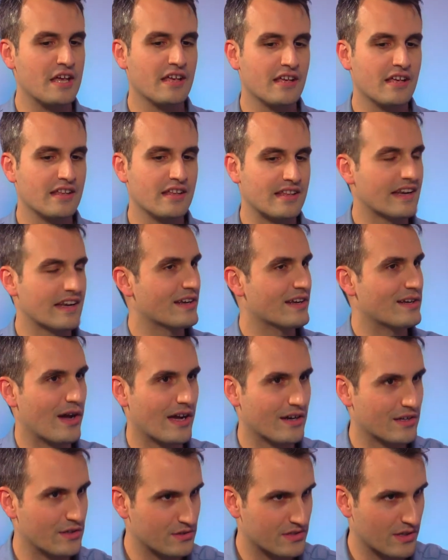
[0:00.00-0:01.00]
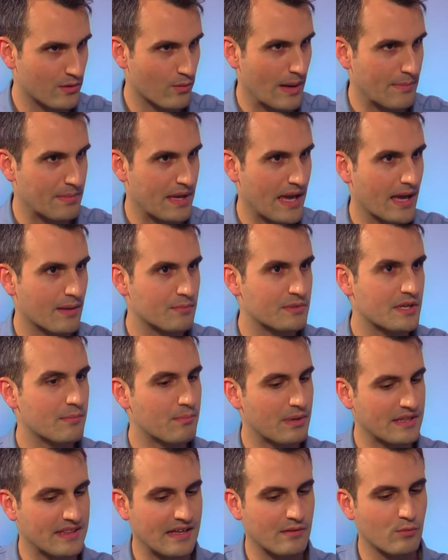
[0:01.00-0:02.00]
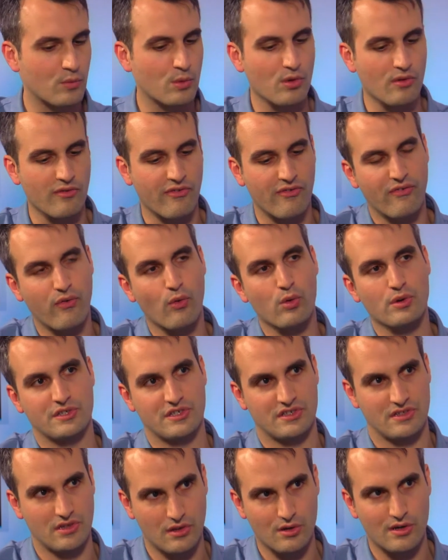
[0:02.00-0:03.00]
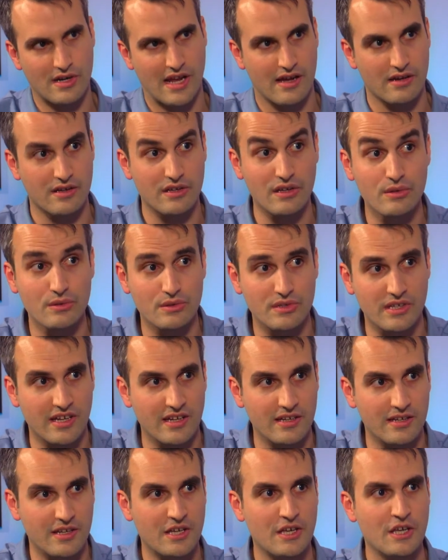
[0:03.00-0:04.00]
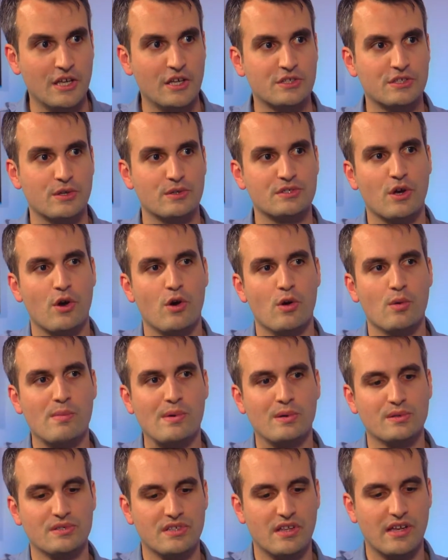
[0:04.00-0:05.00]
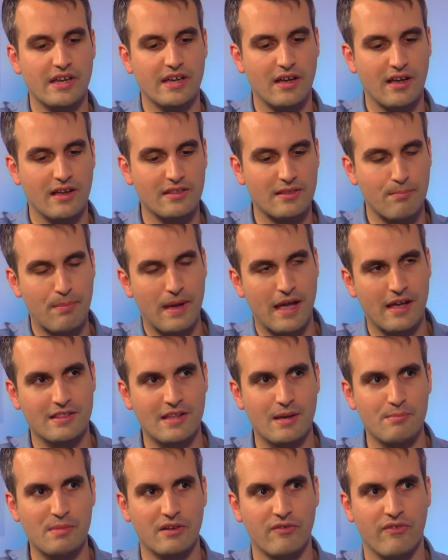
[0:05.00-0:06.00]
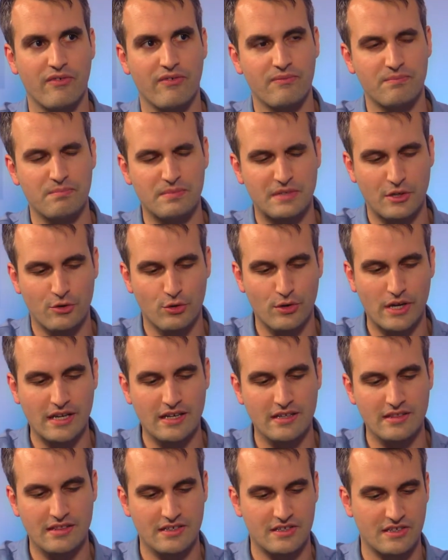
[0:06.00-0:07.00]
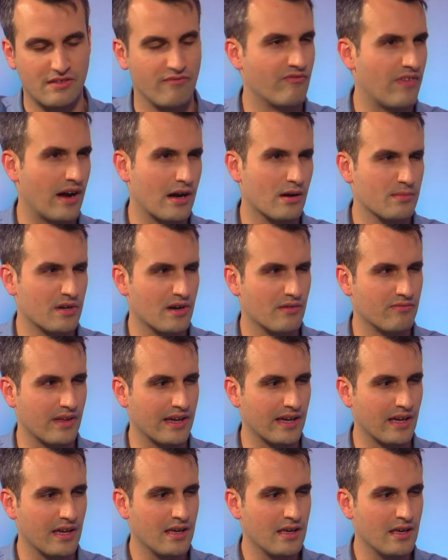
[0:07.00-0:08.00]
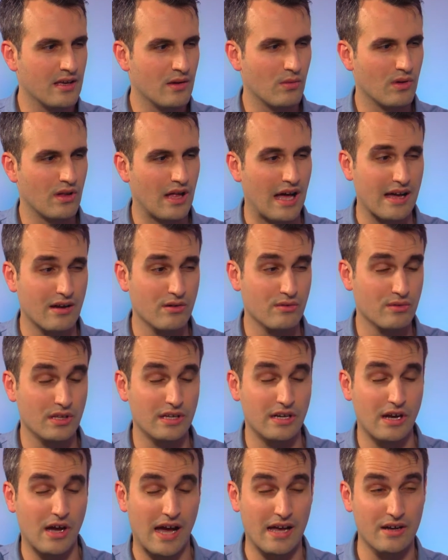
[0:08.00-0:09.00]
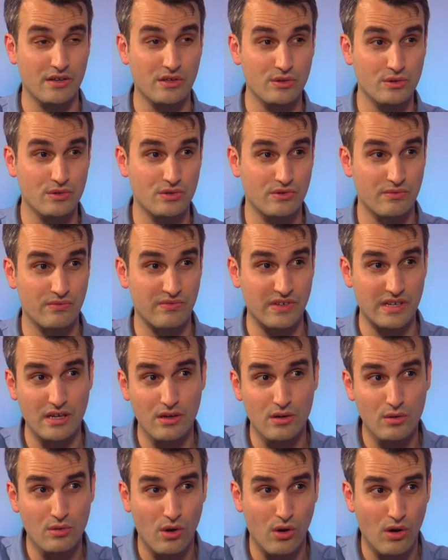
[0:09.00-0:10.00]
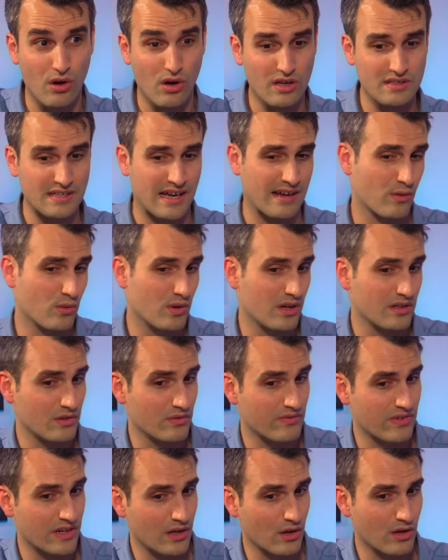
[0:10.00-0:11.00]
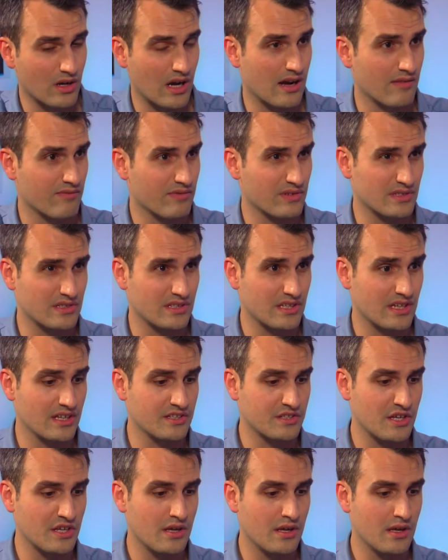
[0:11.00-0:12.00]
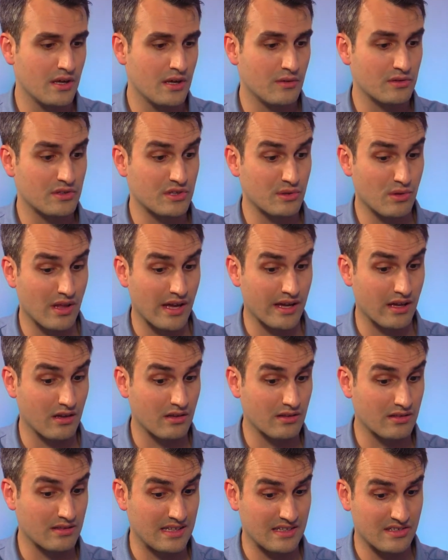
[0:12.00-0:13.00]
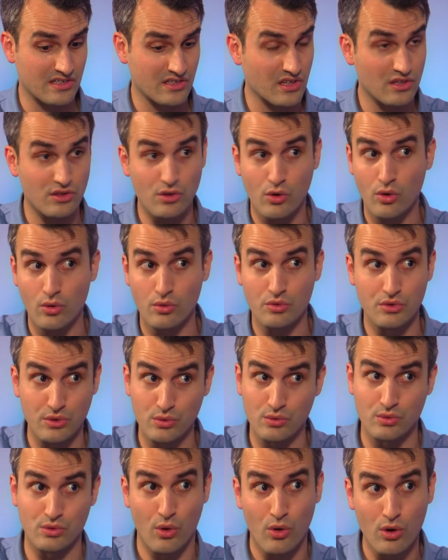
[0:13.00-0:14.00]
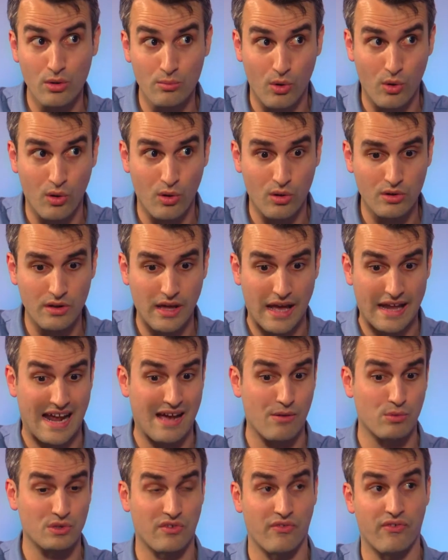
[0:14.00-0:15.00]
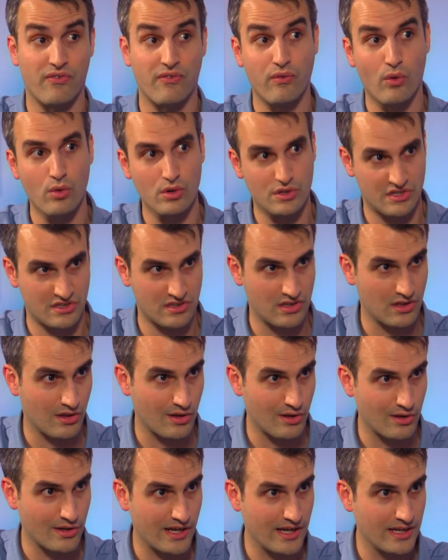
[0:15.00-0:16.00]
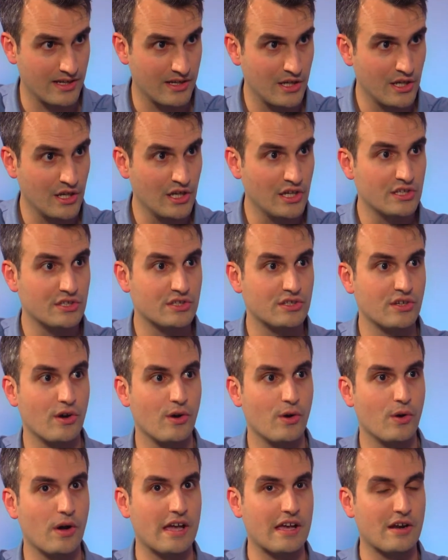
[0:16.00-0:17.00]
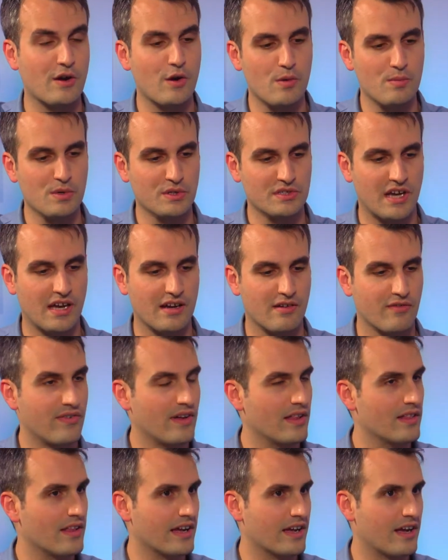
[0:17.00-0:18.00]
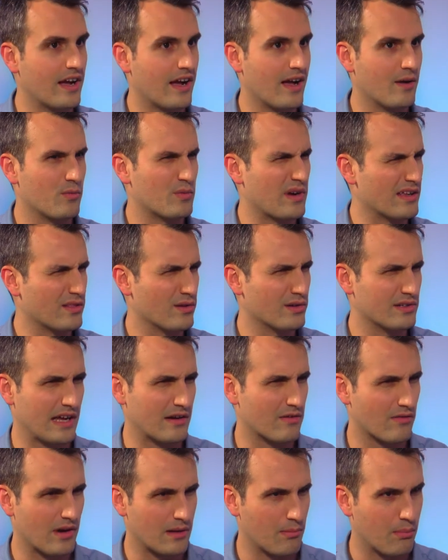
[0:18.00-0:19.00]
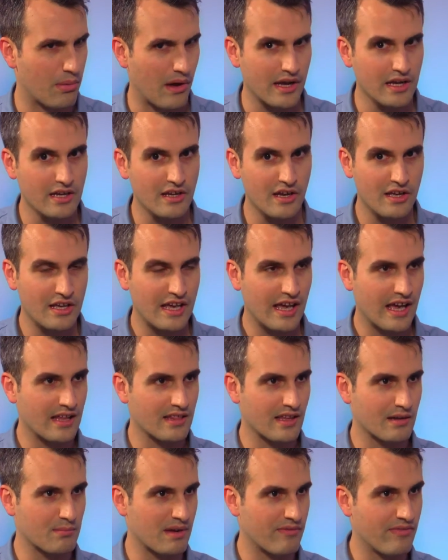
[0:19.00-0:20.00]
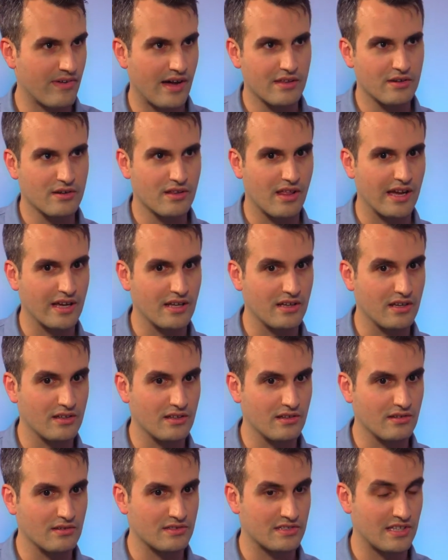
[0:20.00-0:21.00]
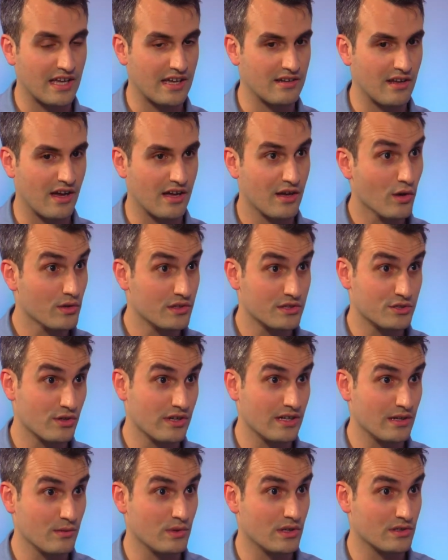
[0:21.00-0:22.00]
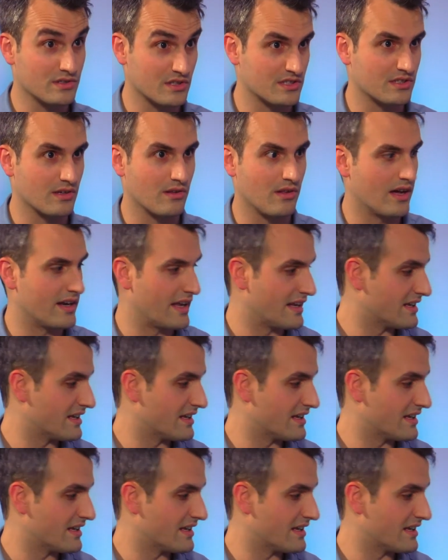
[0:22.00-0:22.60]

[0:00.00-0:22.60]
they didn't know how to use their webcams, but then we were forced to learn how to use it. So it's almost like the pandemic created this environment of well, I don't really know how to use video calls. I don't want to do video conferences, to this is the new normal, and I was forced to learn it. So it almost kind of felt like when I learned how to ride a bike, and my father said, oh, the training wheels are still on, and you